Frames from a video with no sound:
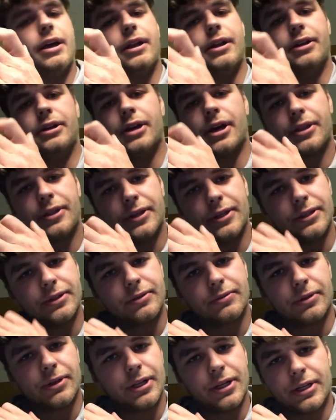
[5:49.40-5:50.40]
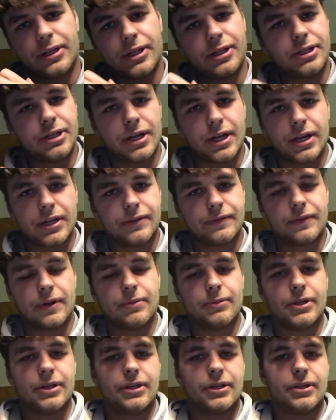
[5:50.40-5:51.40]
Nothing's really going to change
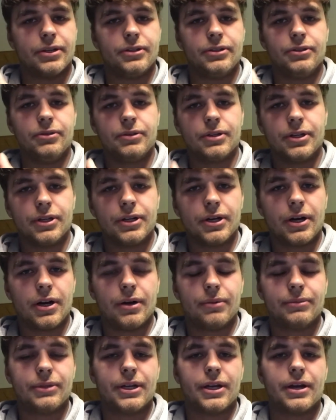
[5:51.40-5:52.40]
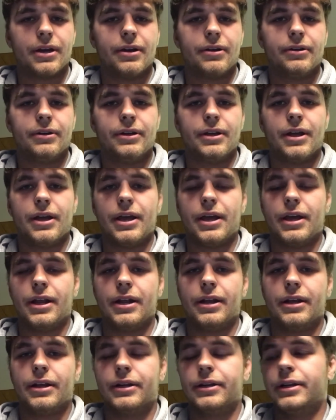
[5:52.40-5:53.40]
from it. You can calm down,
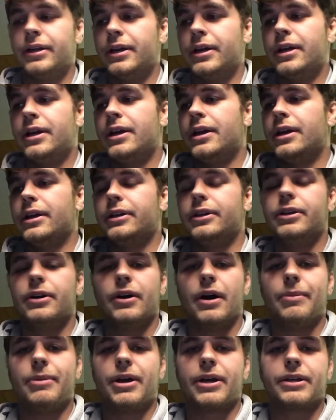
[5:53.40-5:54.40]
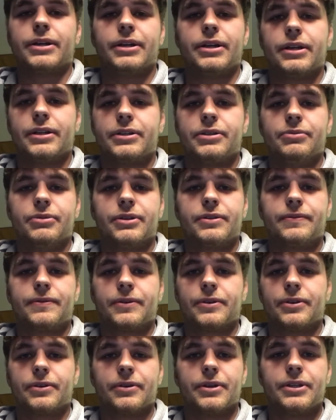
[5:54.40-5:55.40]
and I'm not going to get too much
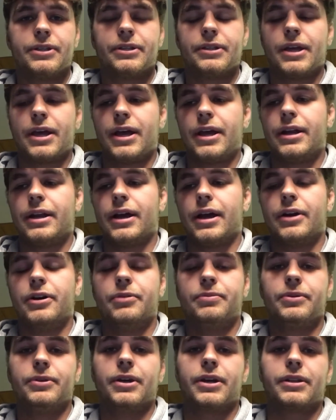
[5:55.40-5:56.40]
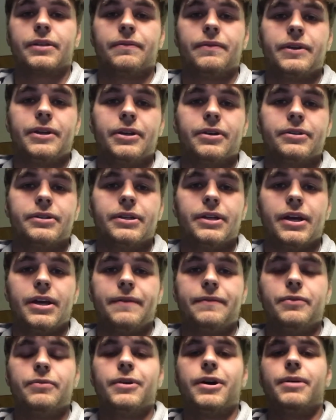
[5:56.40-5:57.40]
further into that. I hope you liked the video today.
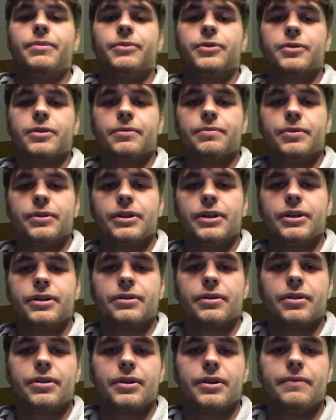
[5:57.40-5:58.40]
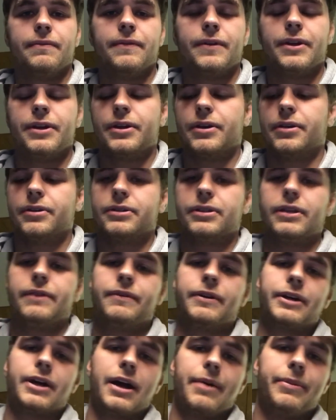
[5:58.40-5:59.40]
If you want more political themed videos, leave
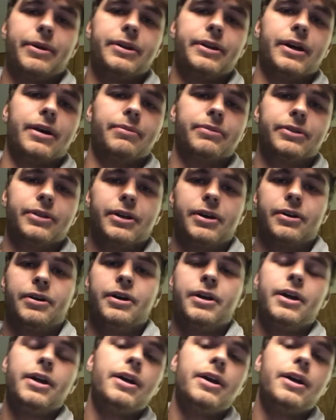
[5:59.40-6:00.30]
a comment down below.